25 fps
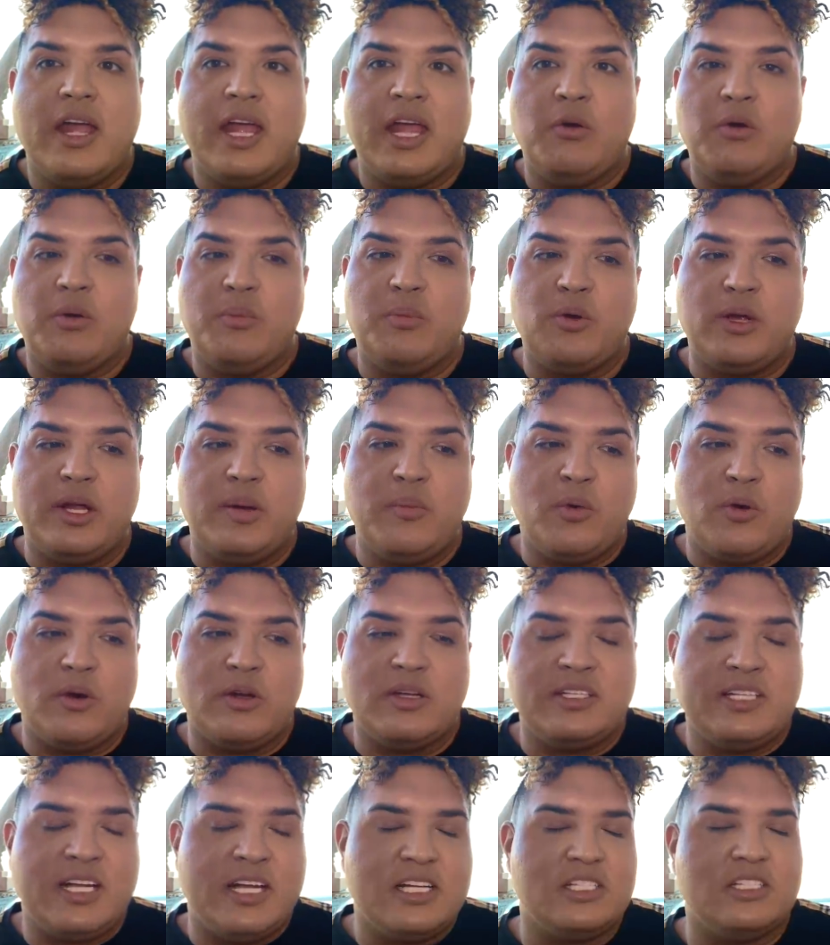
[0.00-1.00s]
it will bring
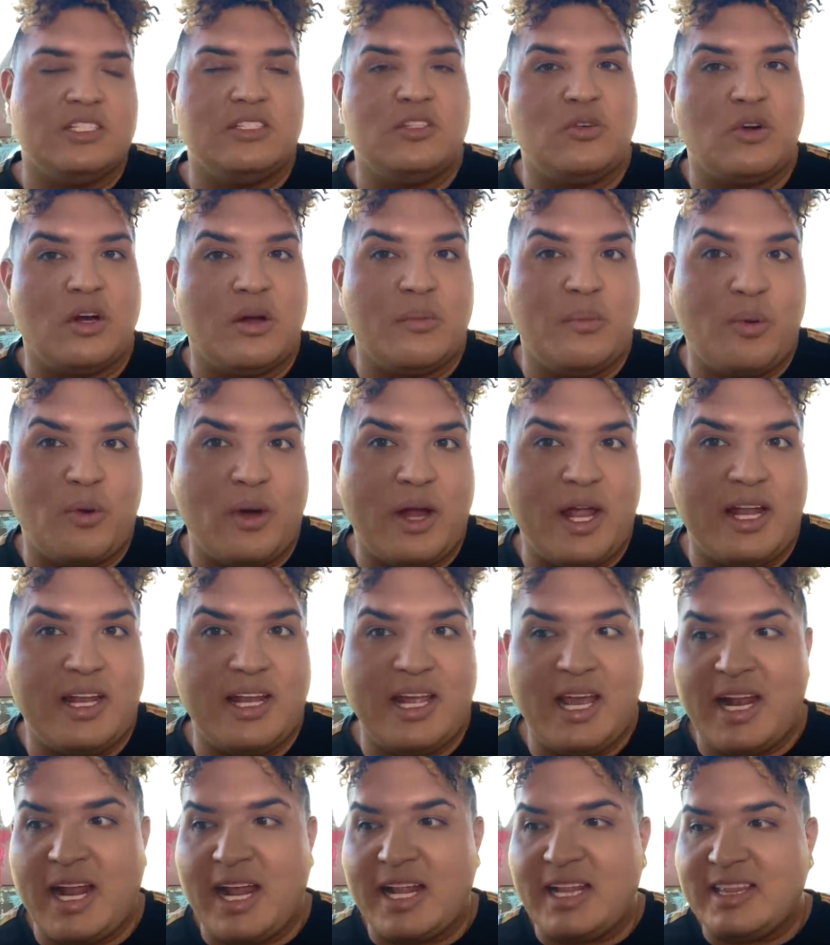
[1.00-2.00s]
more attention to our brand.
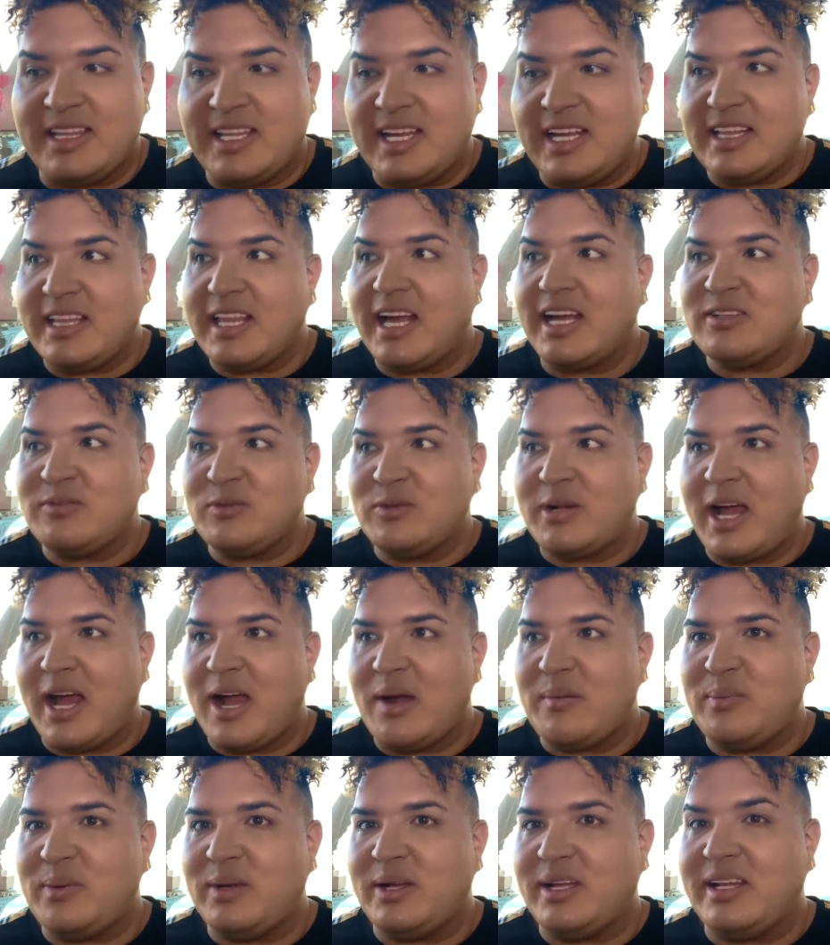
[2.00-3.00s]
And I think that's what
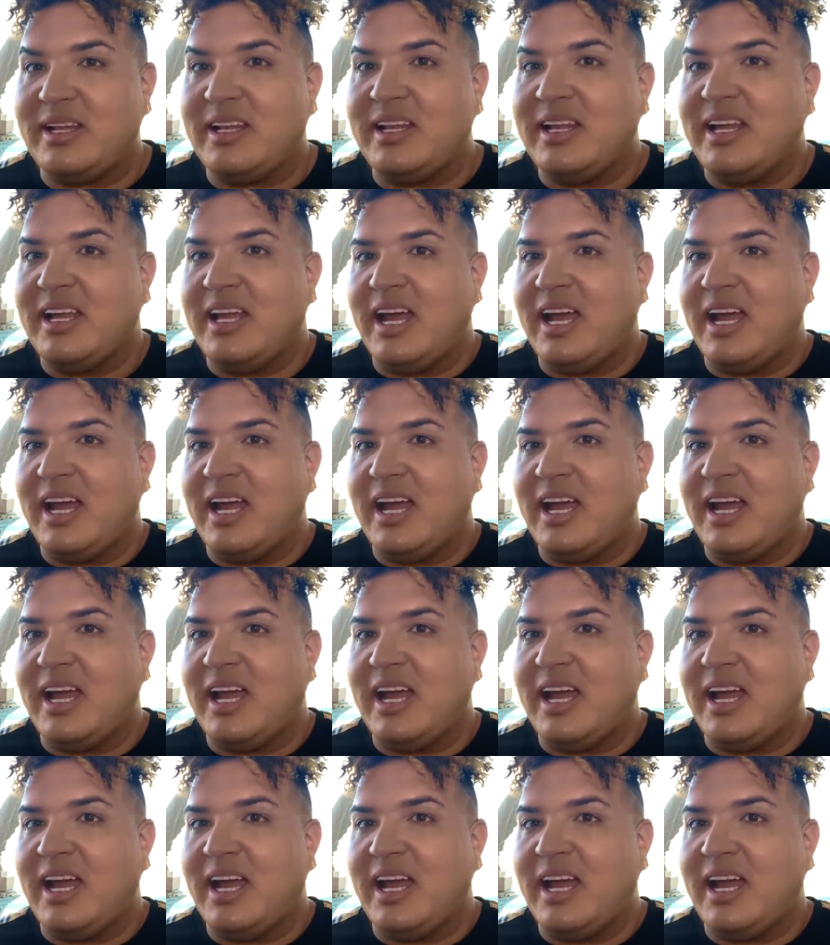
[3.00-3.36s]
happened.